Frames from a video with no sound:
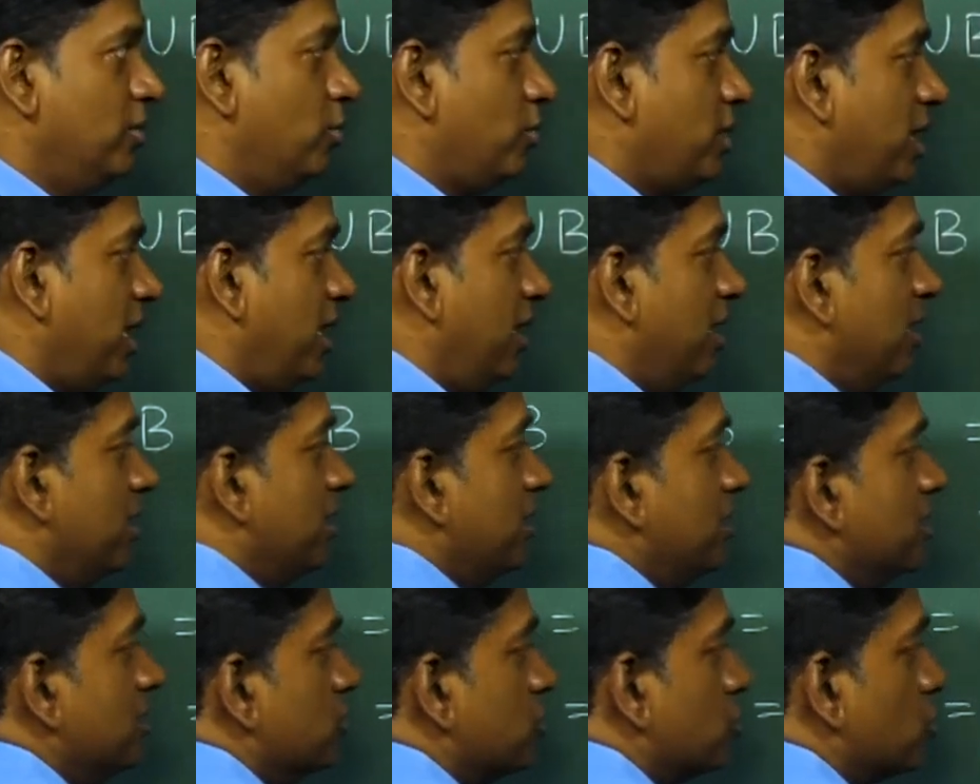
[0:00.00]
Okay,
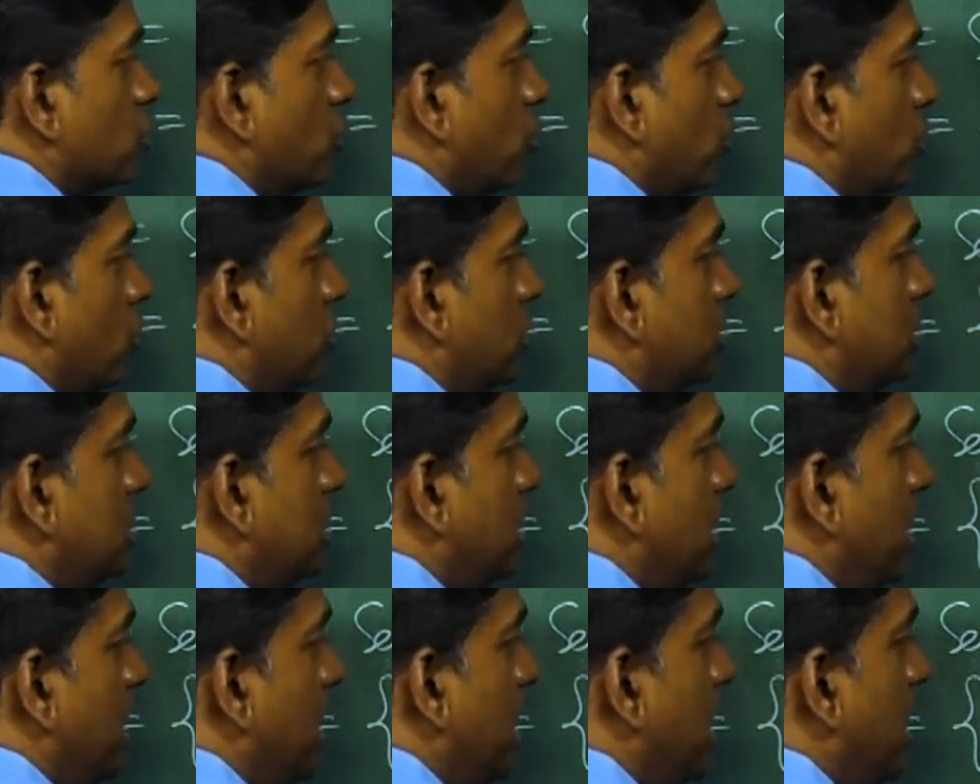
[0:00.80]
so
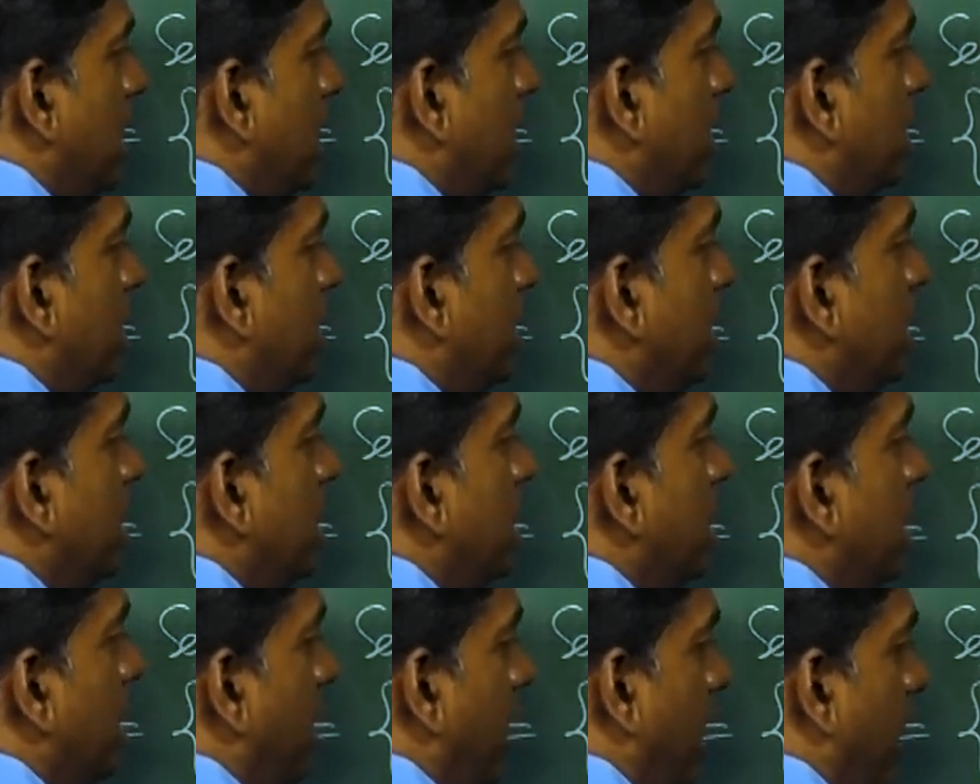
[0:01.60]
C,
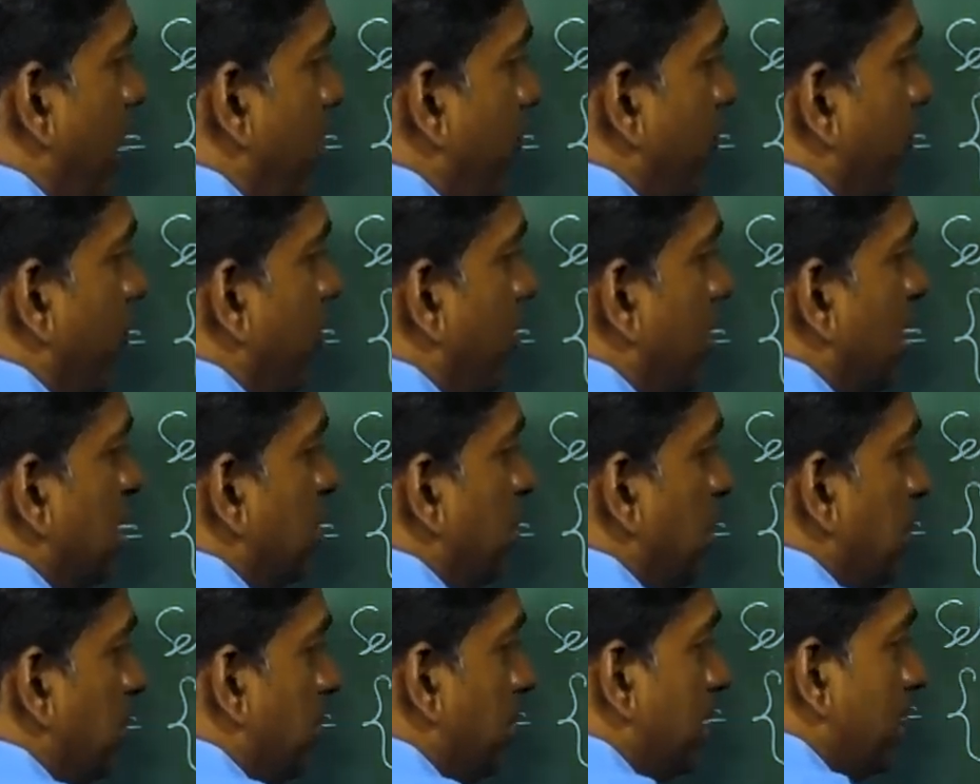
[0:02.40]
D, F.
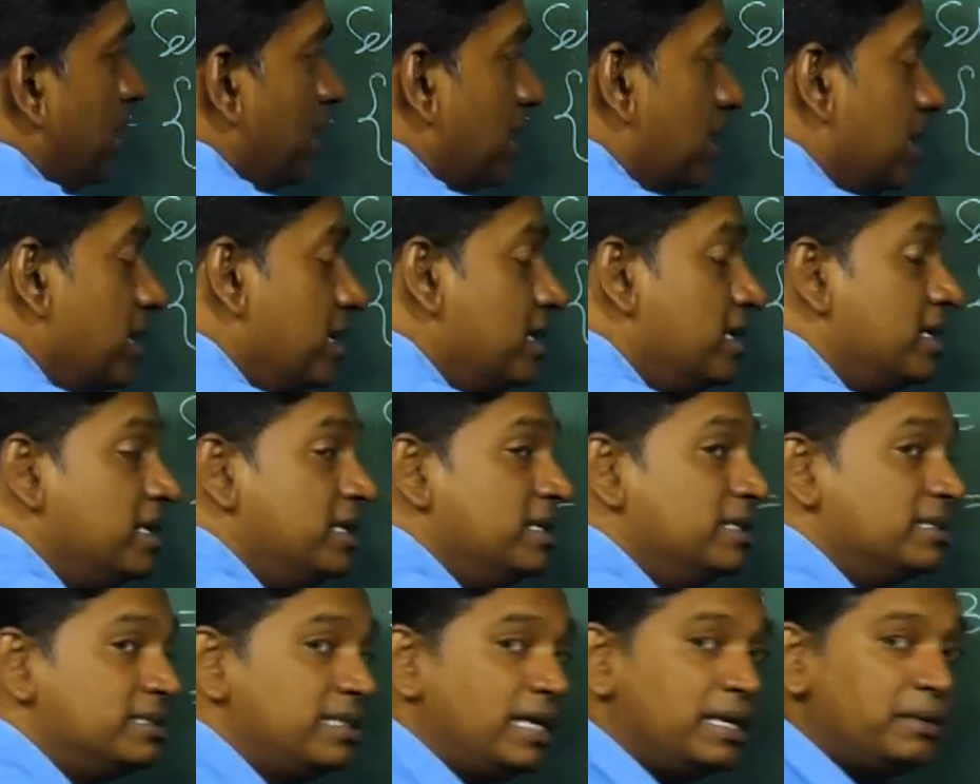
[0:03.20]
Remember,
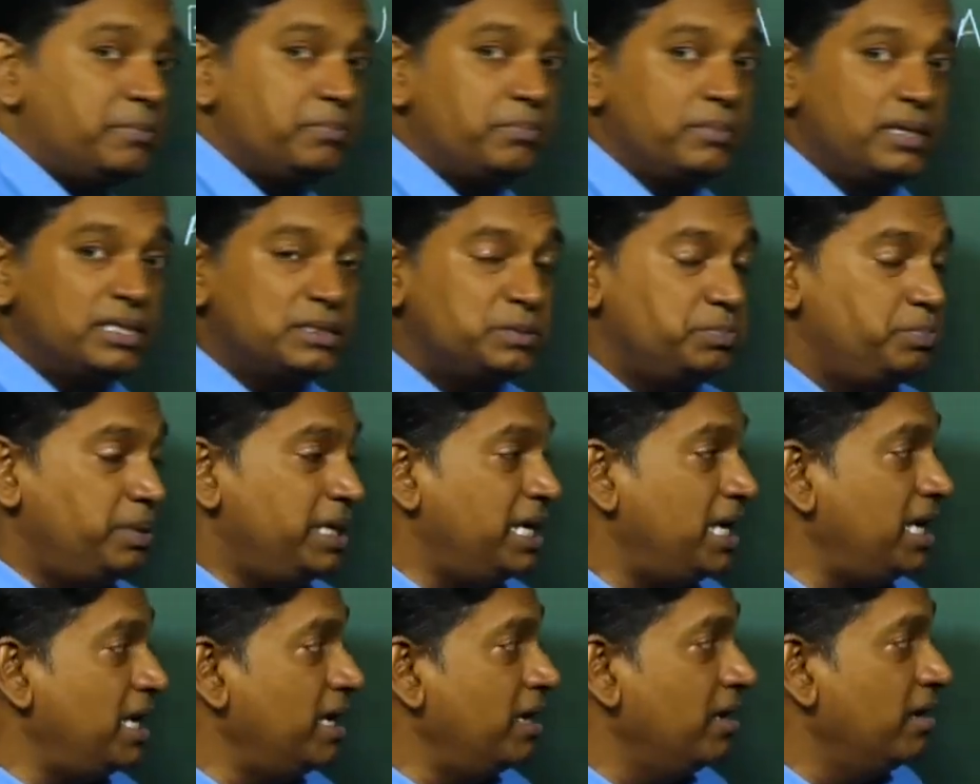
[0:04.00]
set must
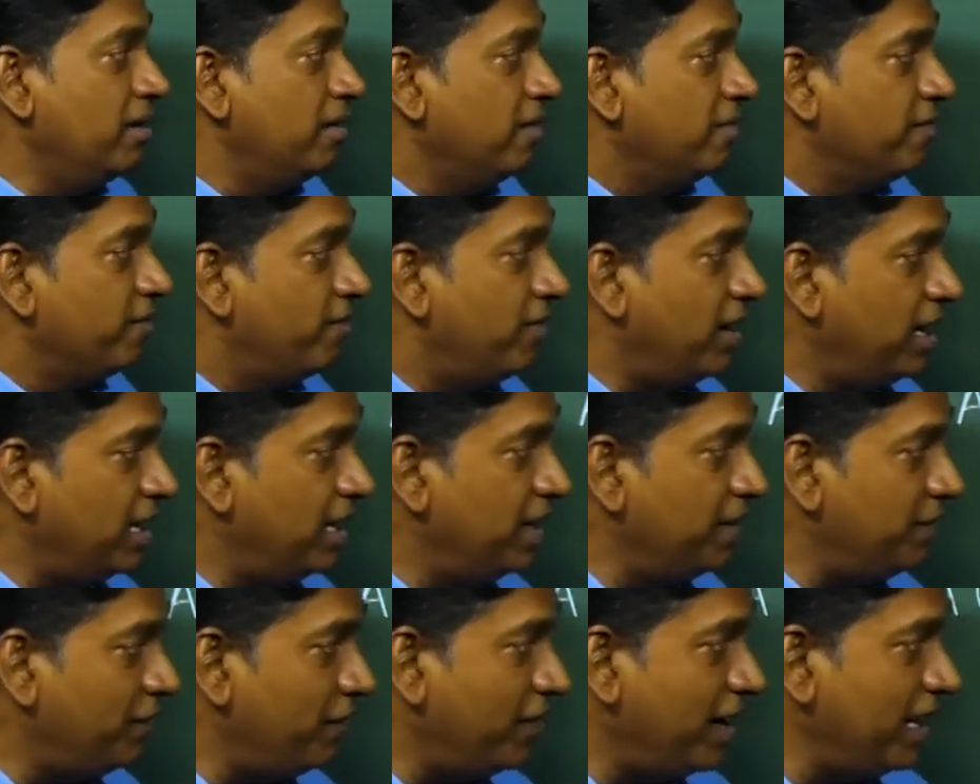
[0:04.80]
be well
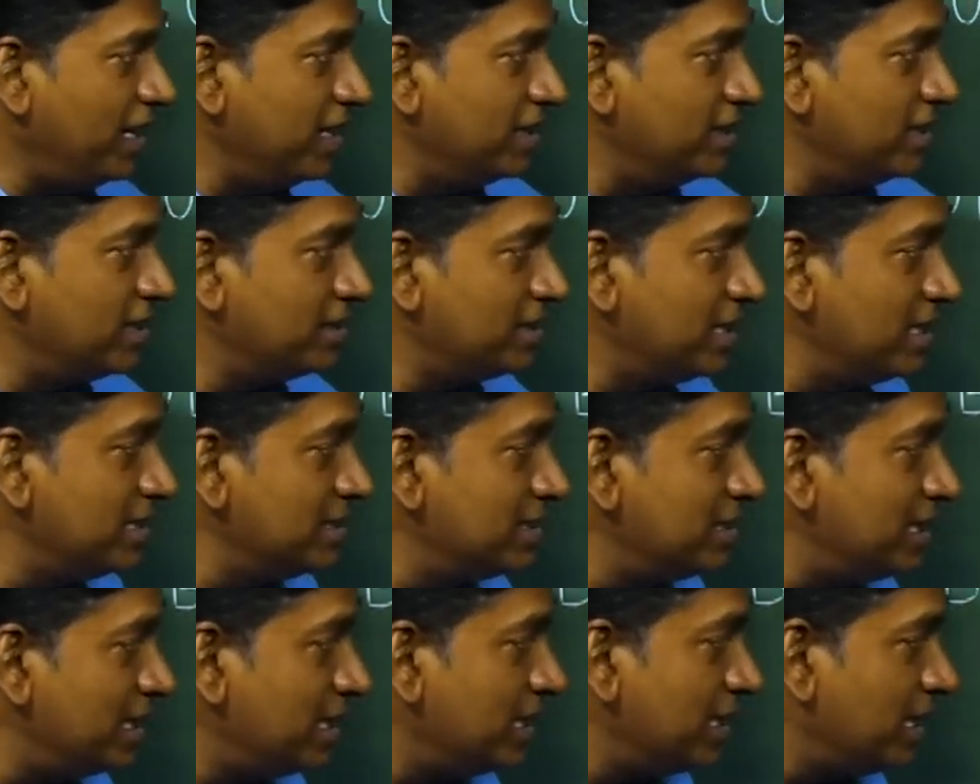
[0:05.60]
defined in the
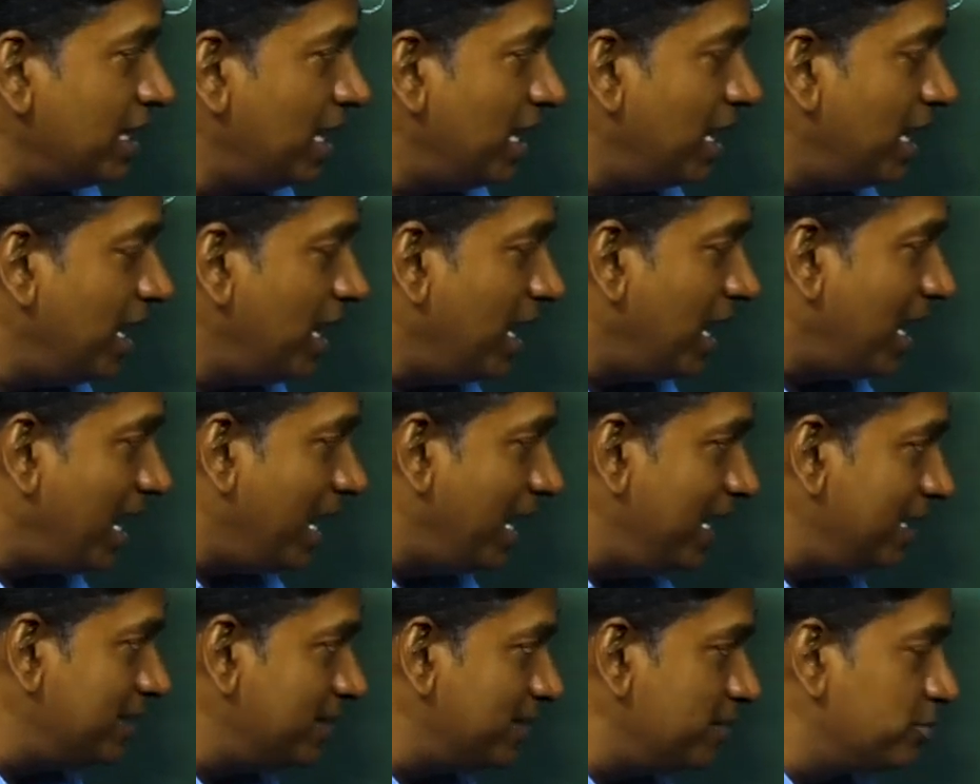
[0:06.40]
sense that
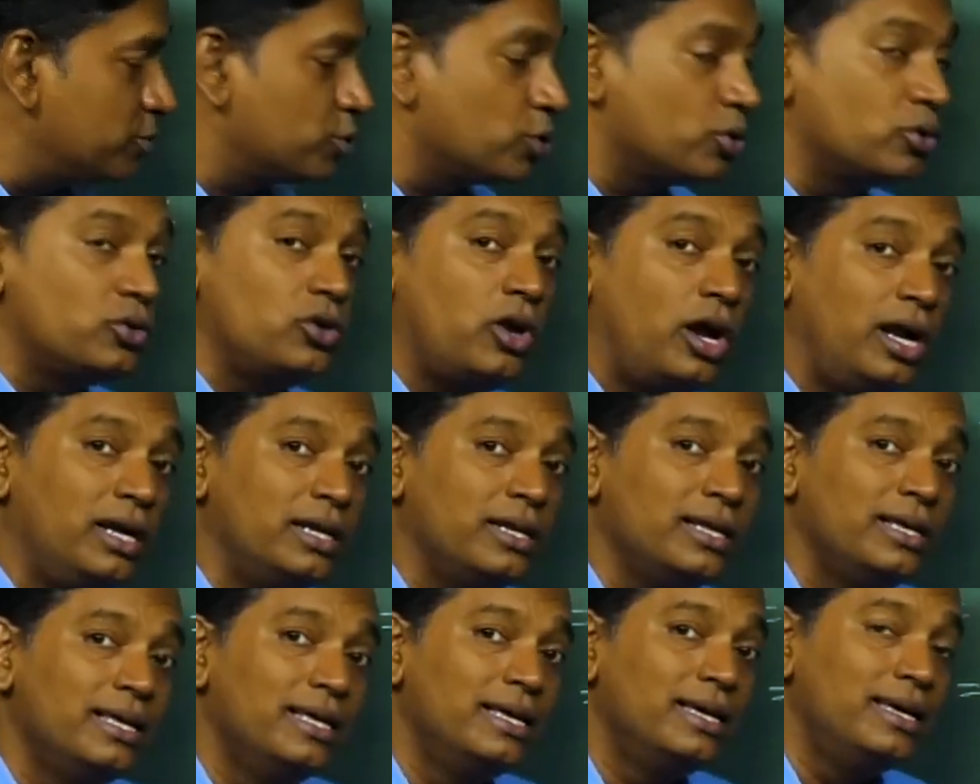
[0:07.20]
item should
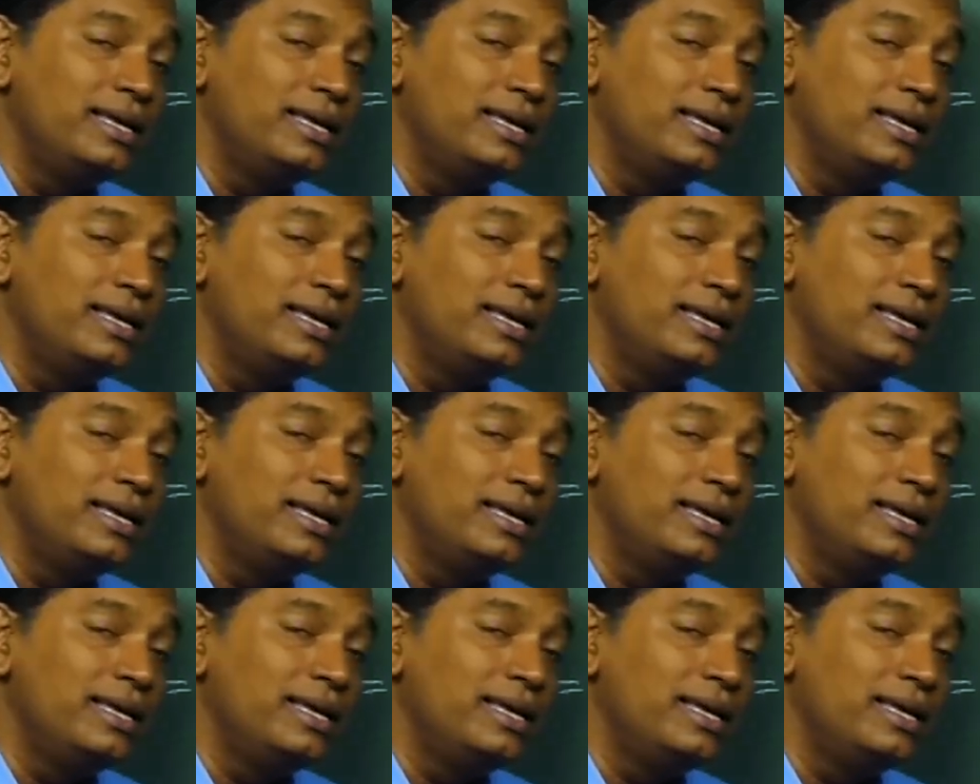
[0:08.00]
not